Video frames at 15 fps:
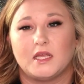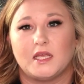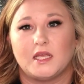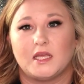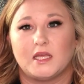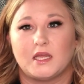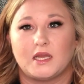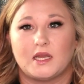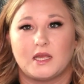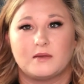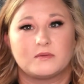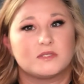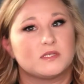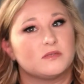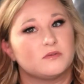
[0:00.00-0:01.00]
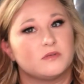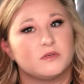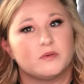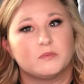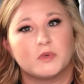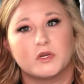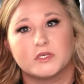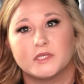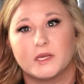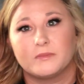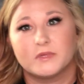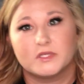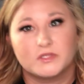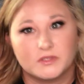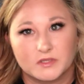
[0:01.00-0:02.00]
and I was still doing part-time
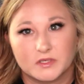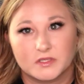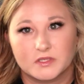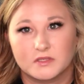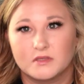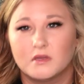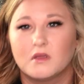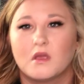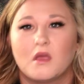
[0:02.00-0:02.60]
construction,